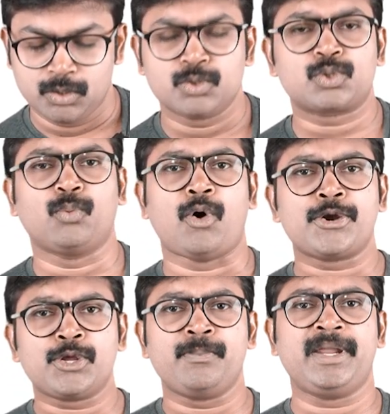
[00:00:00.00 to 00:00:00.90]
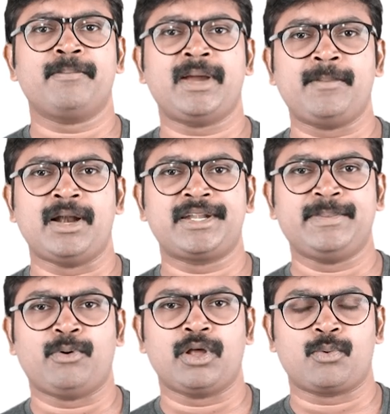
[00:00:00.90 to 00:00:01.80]
So what do you mean by
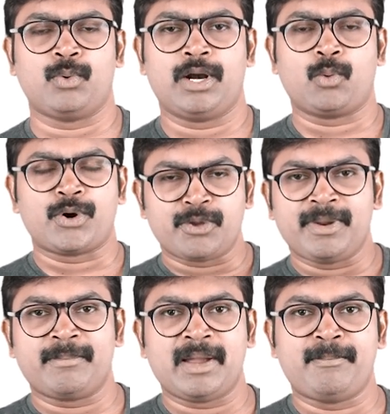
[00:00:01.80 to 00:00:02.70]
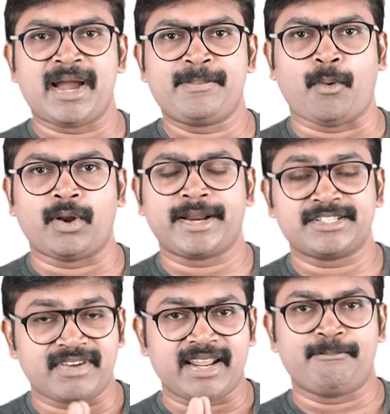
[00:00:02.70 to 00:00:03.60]
multipolar world? What do you mean by bipolar?
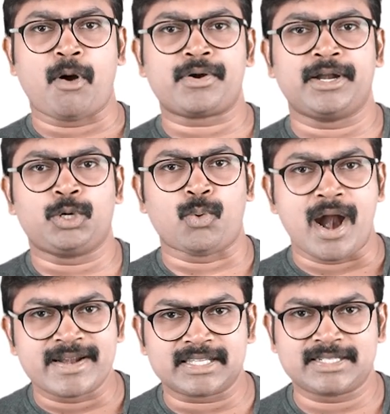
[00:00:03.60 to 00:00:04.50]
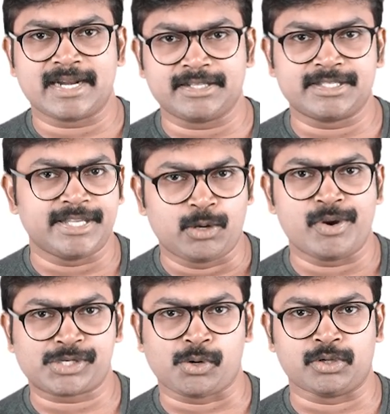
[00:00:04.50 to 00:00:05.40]
It's very important to understand this
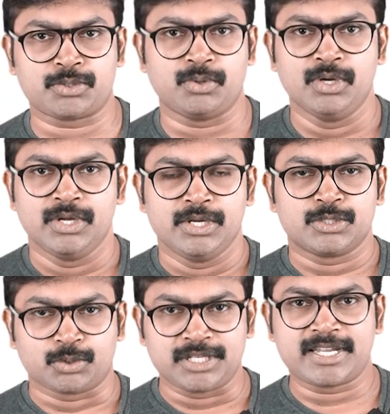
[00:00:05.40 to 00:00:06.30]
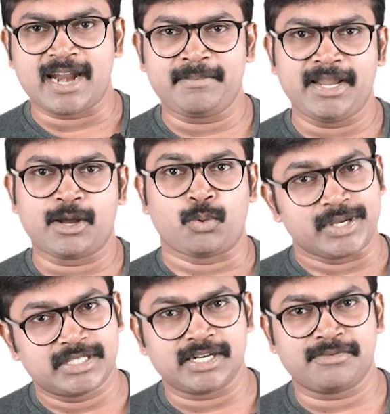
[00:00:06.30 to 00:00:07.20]
equation also. So this can be a
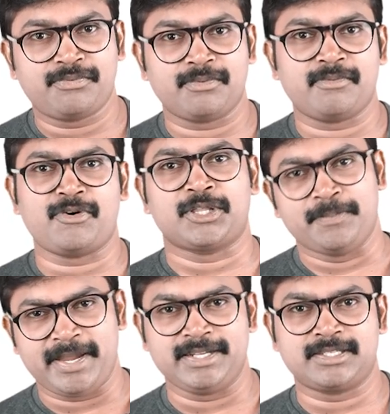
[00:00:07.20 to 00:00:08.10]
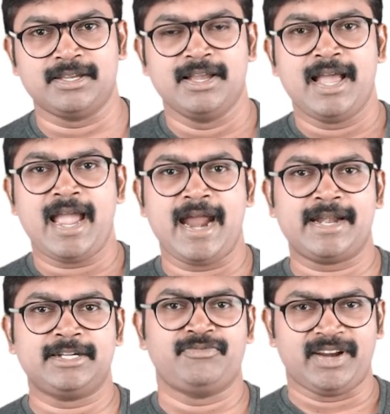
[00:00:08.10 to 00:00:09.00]
question for the mains,
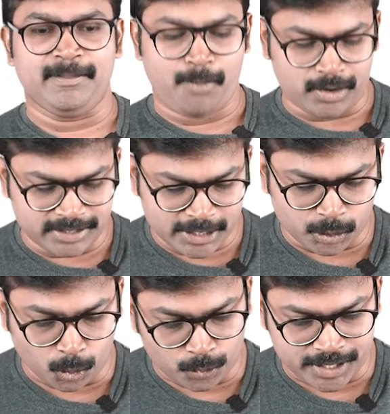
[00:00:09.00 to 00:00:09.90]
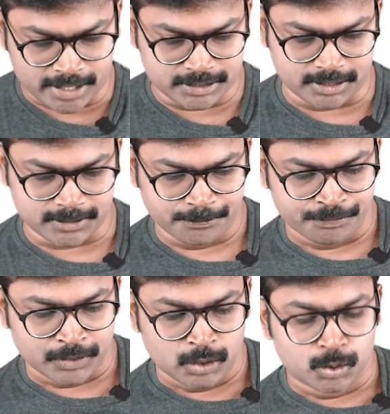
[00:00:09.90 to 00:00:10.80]
and it's very important that you know the answer.
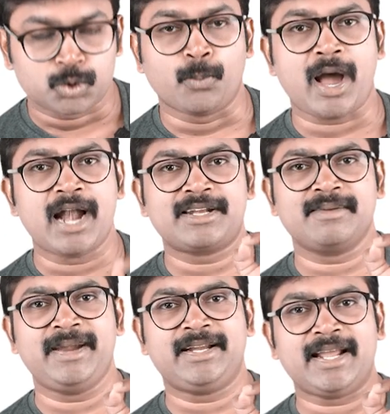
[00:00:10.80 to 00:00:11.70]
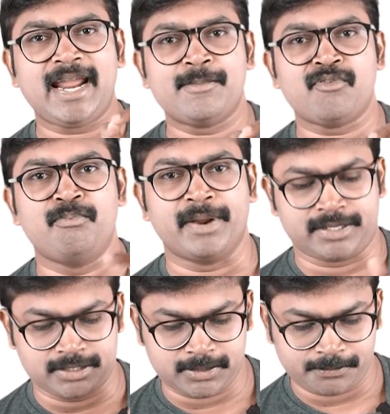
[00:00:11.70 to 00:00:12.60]
So ultimate aim of
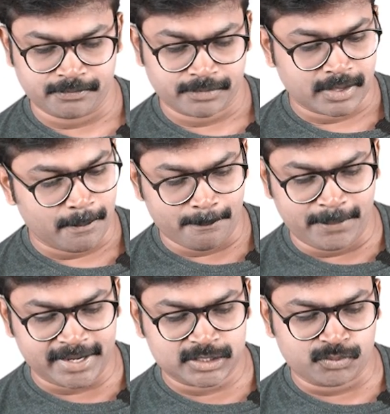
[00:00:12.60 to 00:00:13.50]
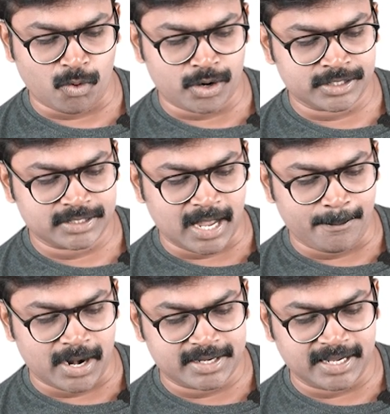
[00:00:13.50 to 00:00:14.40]
BRICS. BRICS wants a
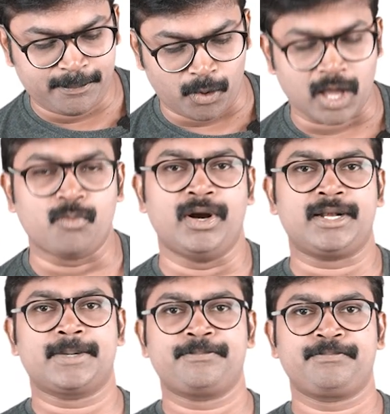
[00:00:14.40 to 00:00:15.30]
multipolar world.